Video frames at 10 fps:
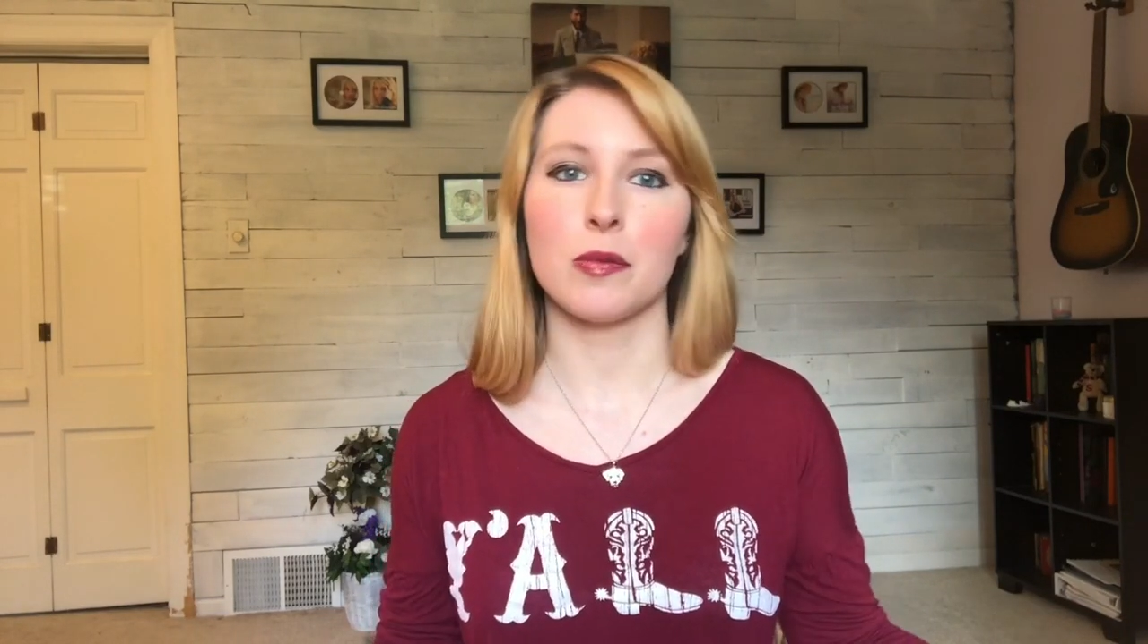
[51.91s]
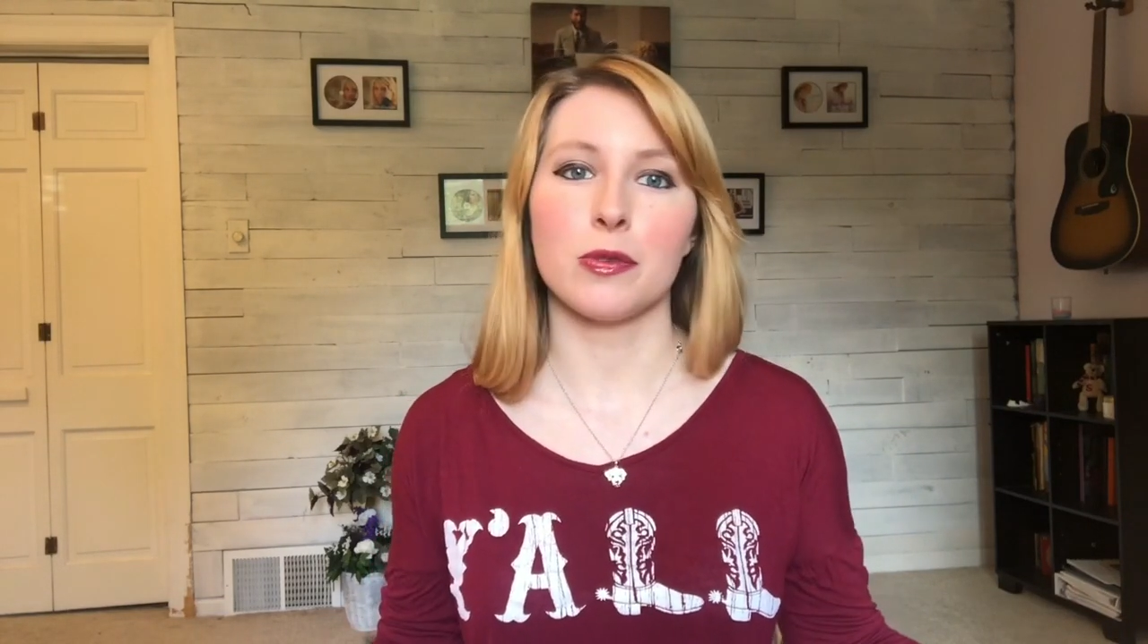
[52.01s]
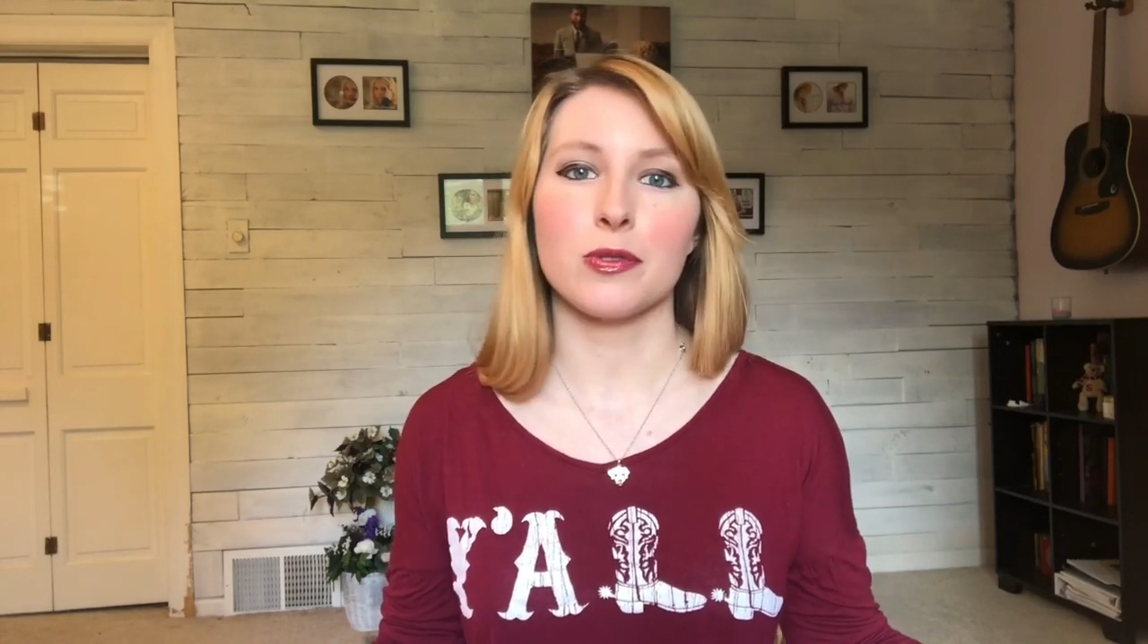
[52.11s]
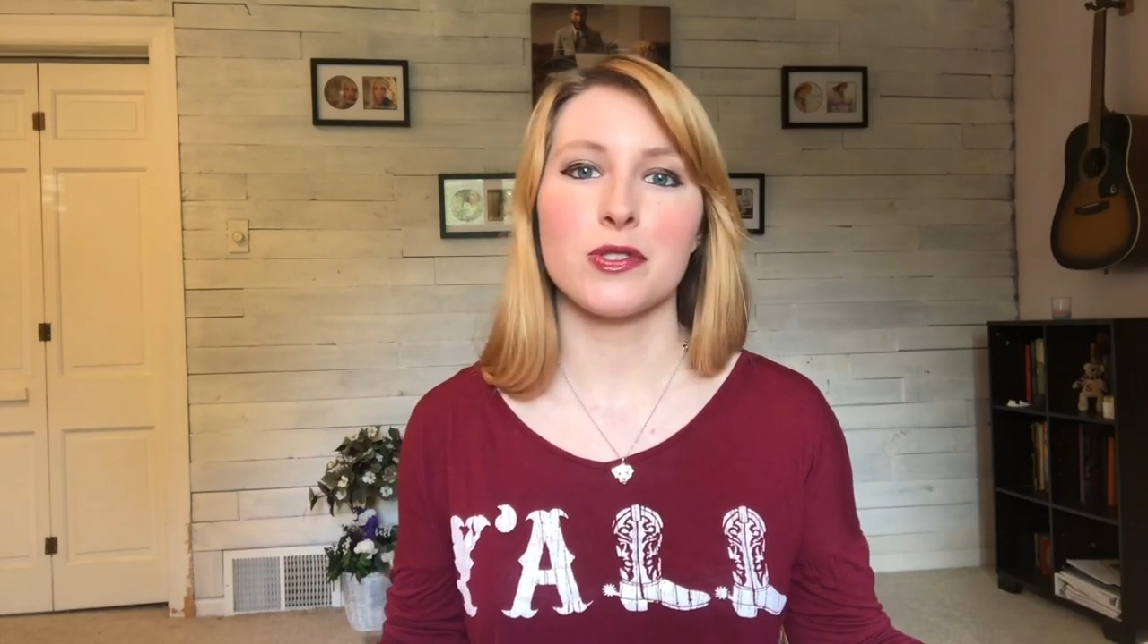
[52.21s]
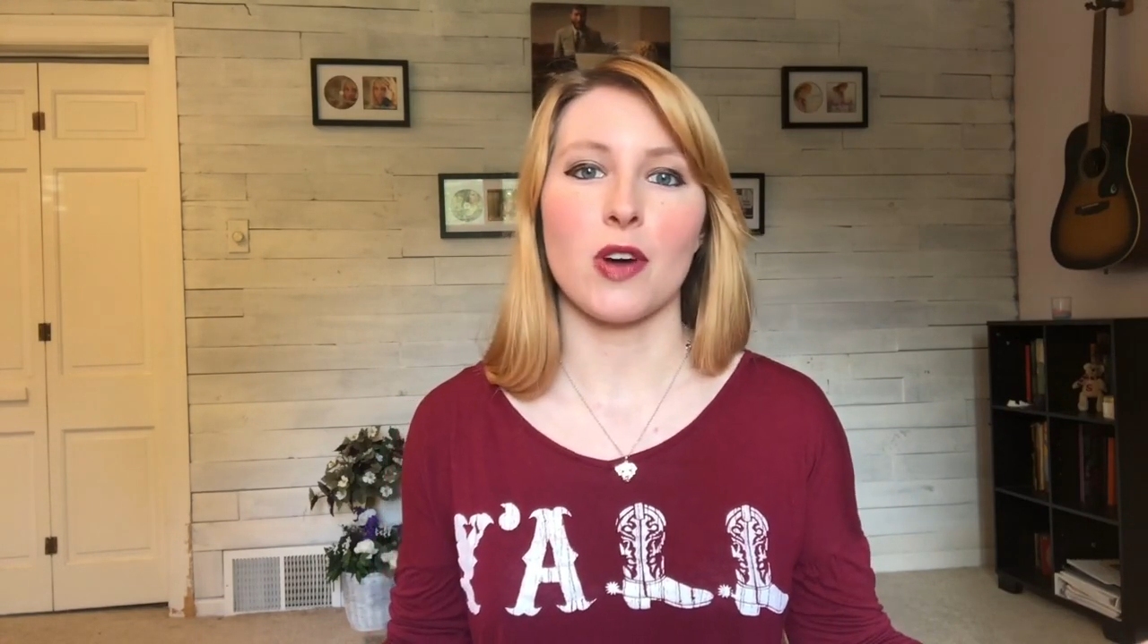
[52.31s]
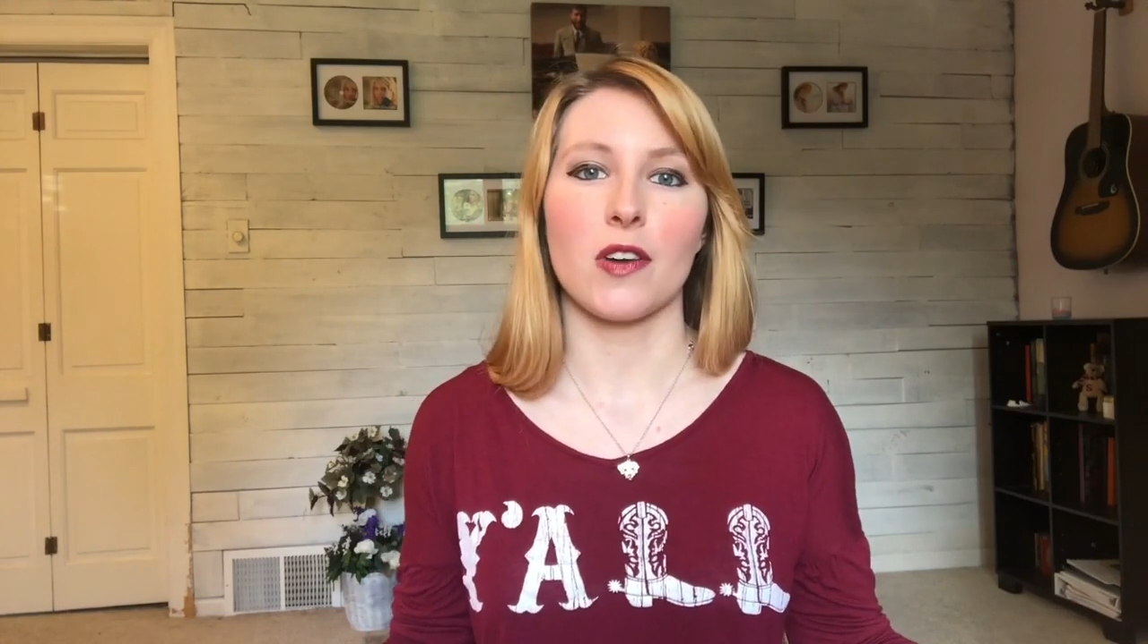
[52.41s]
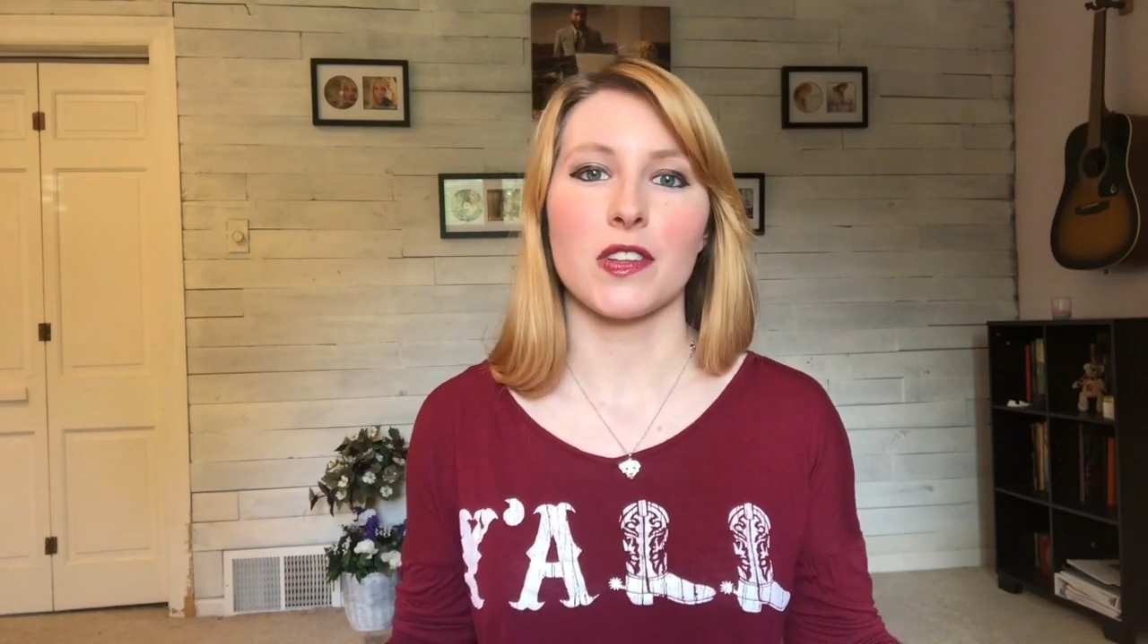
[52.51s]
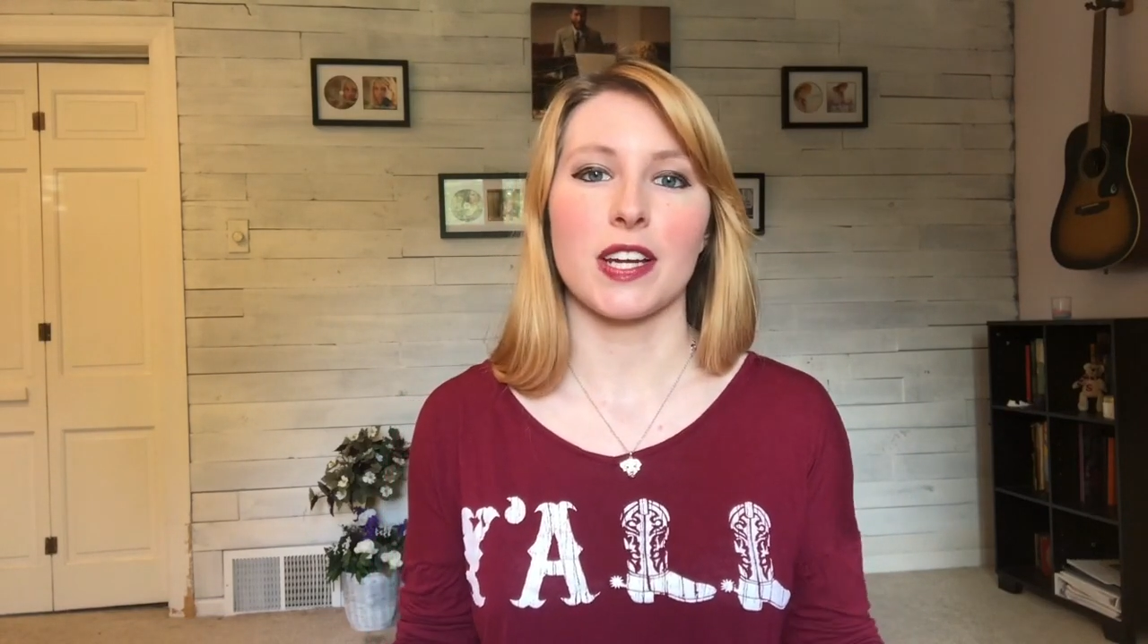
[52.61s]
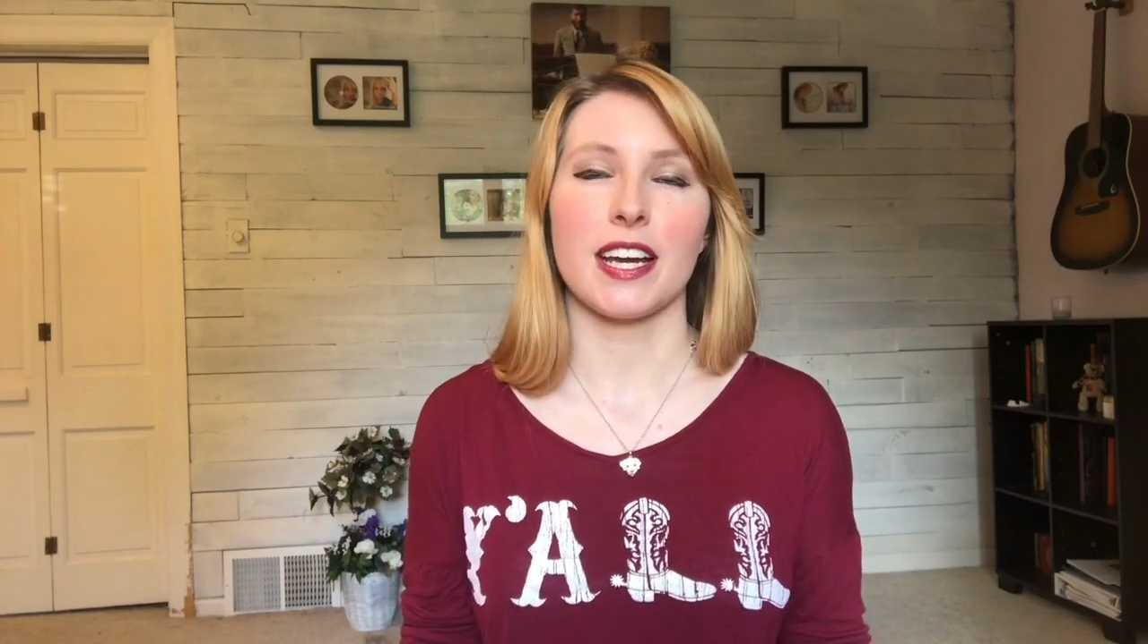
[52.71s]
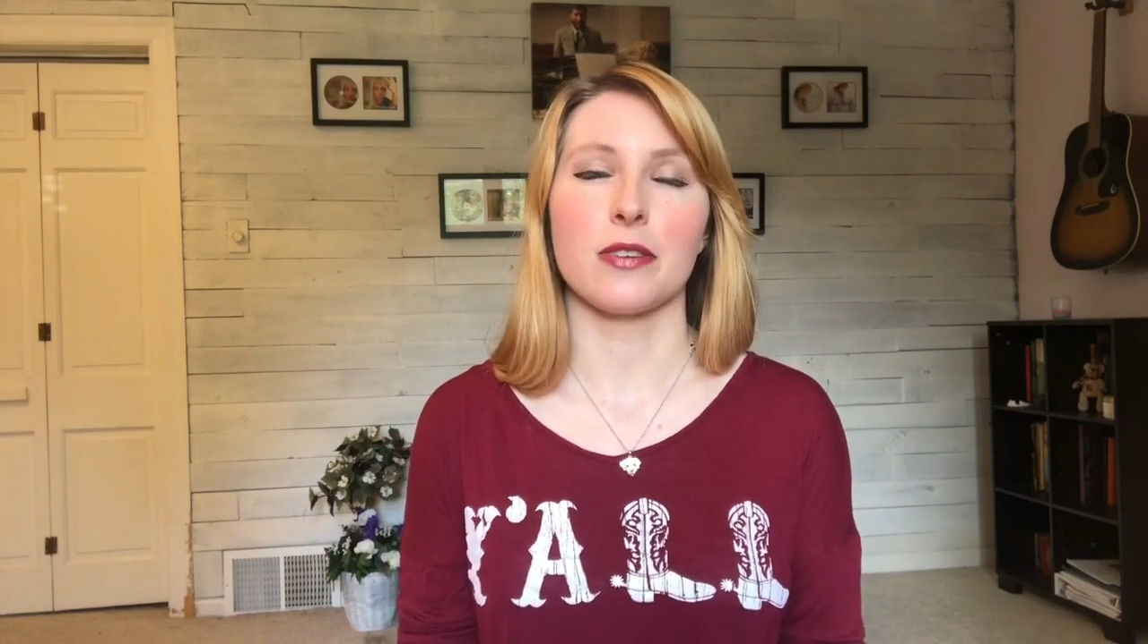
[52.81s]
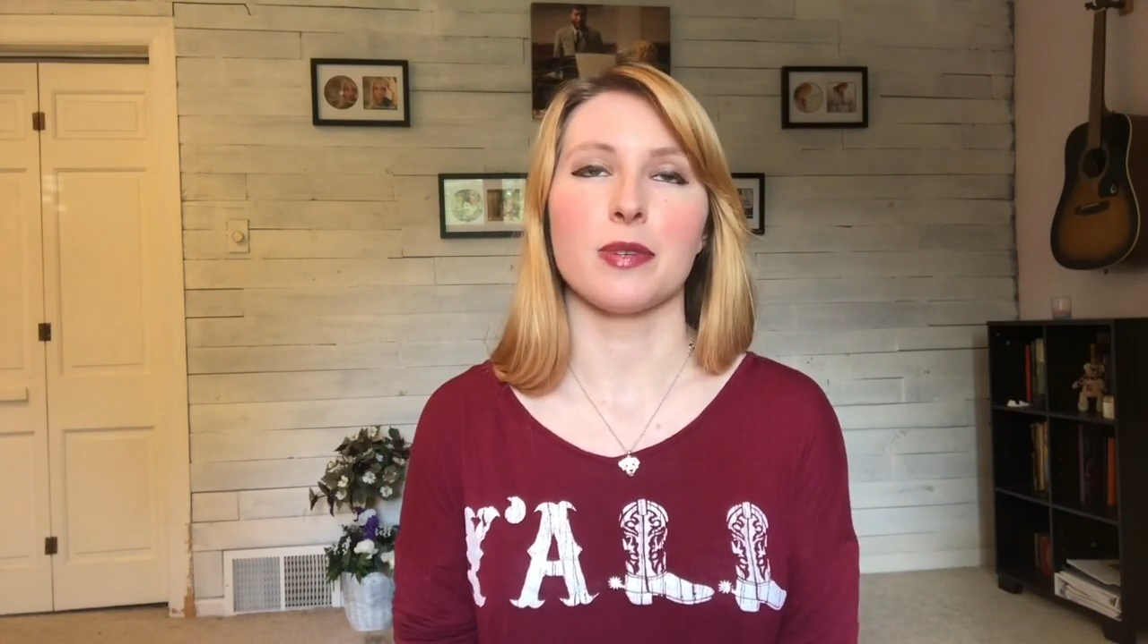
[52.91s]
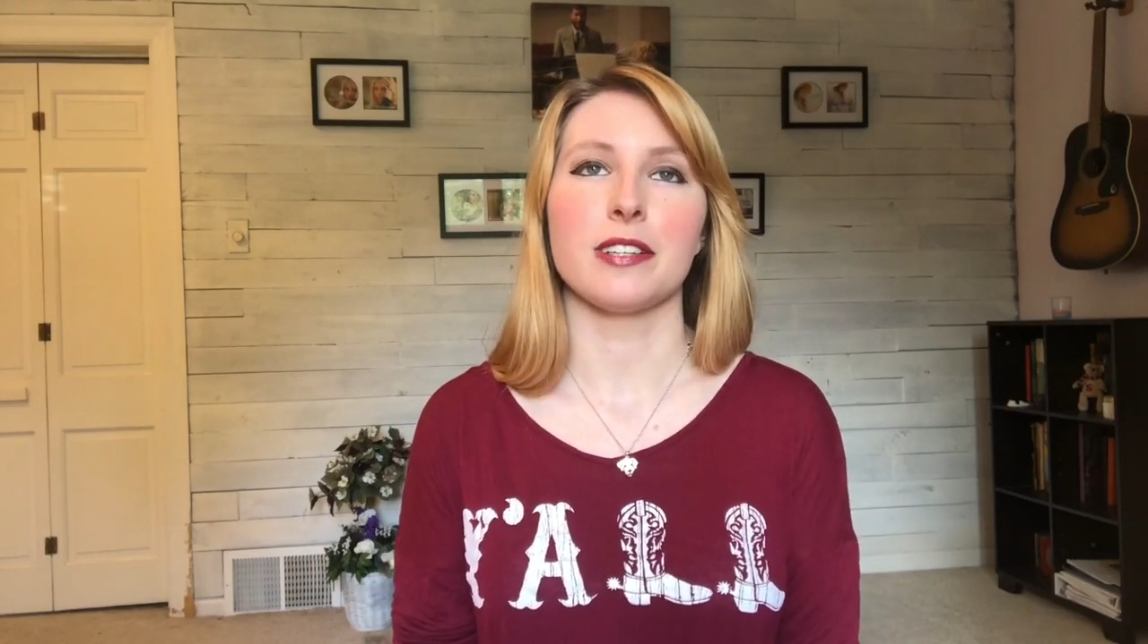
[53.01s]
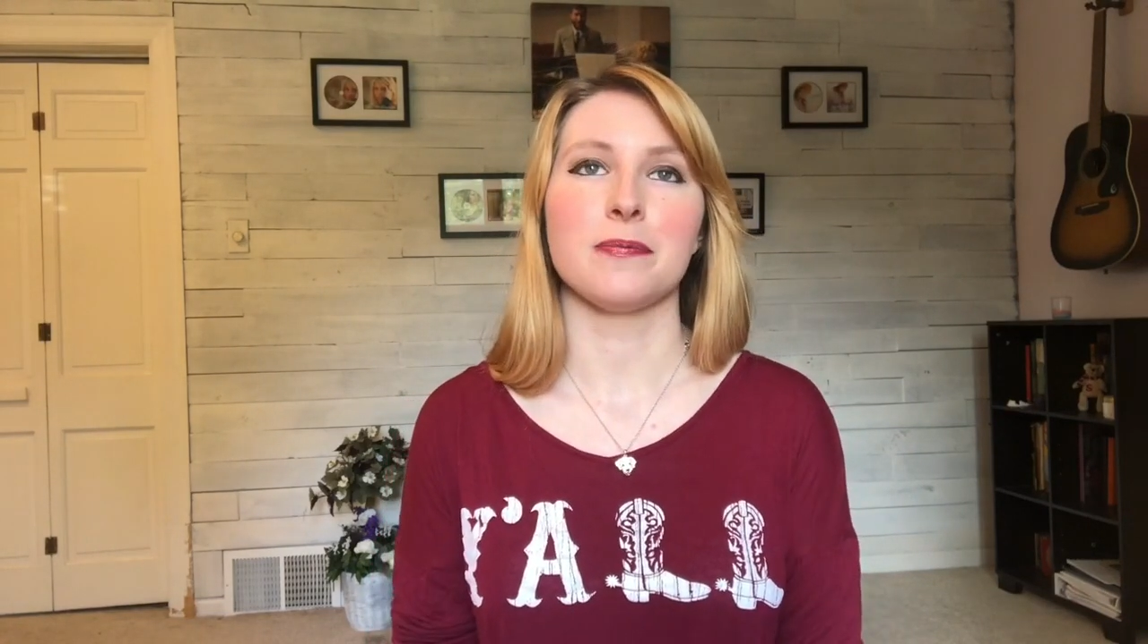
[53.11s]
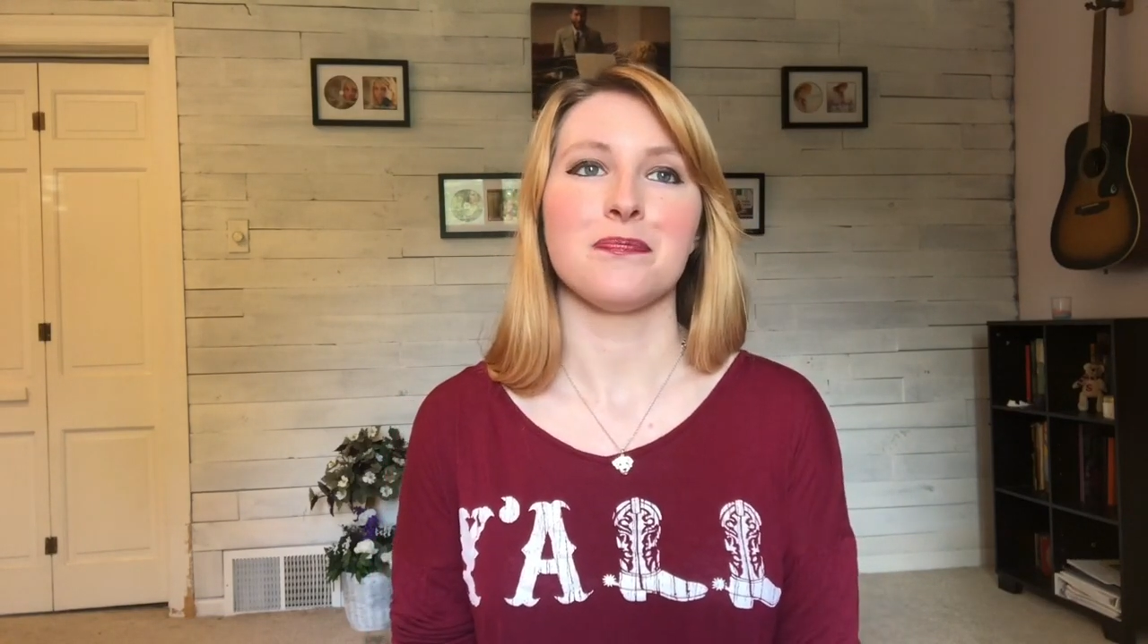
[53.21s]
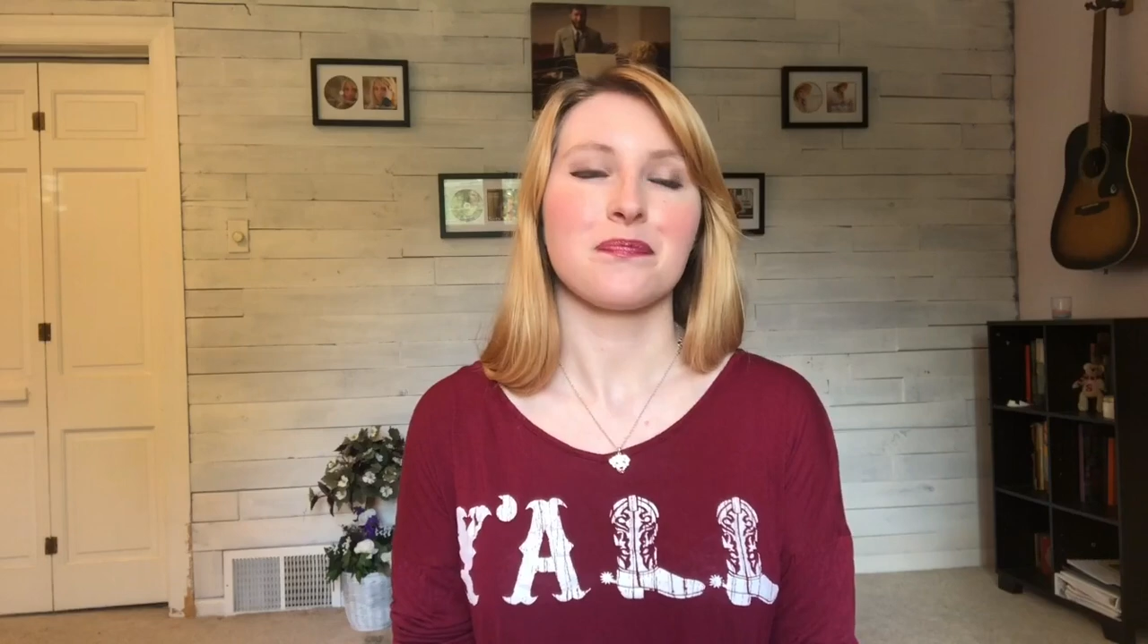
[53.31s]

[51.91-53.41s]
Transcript: Boots song that I had written.